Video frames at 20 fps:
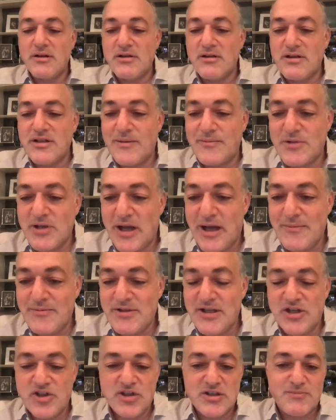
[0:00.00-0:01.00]

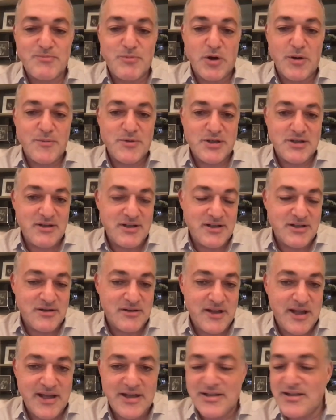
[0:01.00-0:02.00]
Sometimes they just purposely
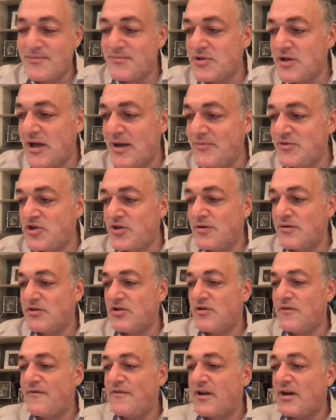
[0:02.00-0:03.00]
delay. Sometimes your
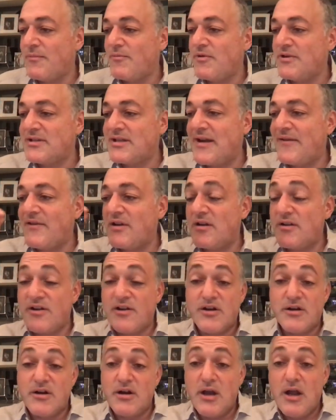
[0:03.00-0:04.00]
fingerprints haven't
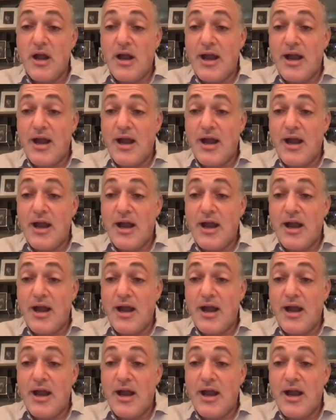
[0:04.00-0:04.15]
cleared.